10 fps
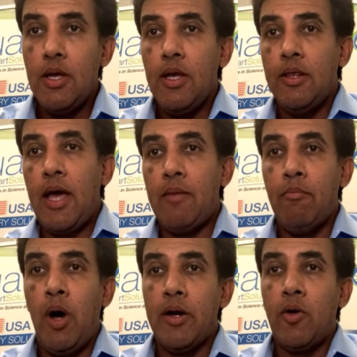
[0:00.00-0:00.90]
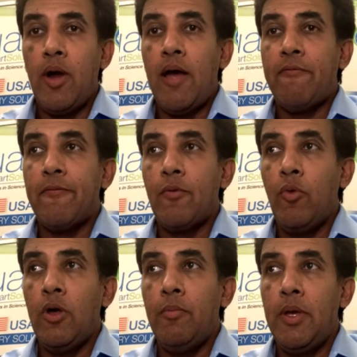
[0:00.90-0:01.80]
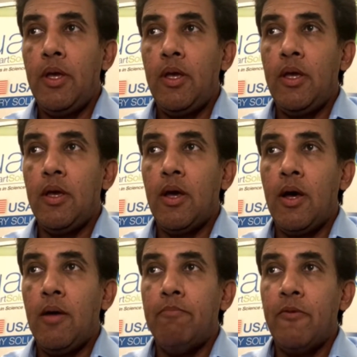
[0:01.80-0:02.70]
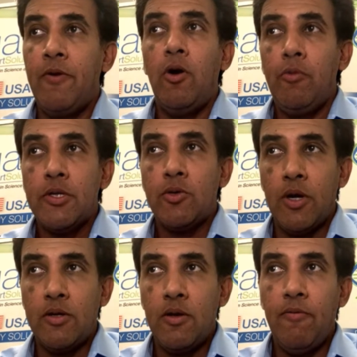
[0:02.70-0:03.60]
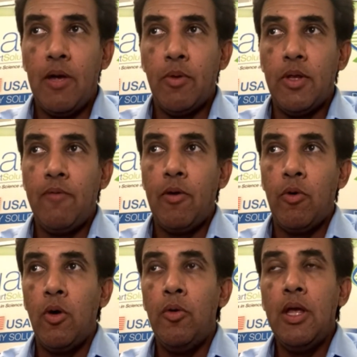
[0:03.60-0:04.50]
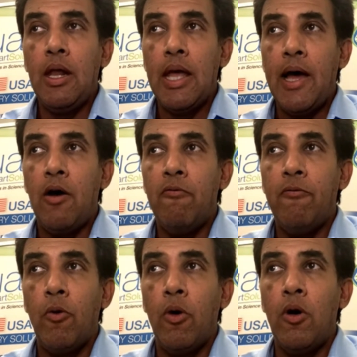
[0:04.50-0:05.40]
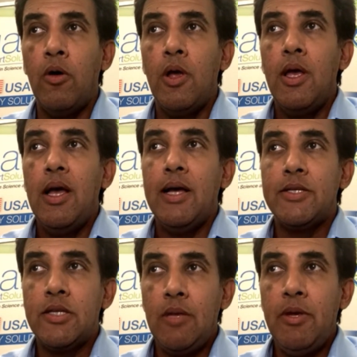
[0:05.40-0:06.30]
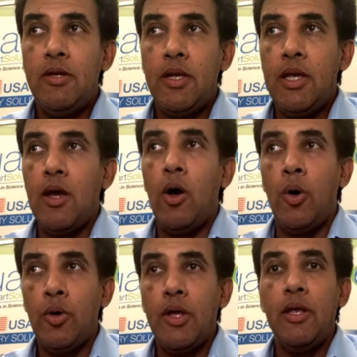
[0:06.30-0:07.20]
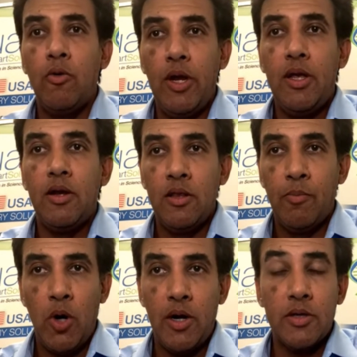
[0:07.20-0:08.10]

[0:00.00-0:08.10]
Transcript: That monograph will be very restrictive. I believe it will only allow for a CBD only ingredient in the product,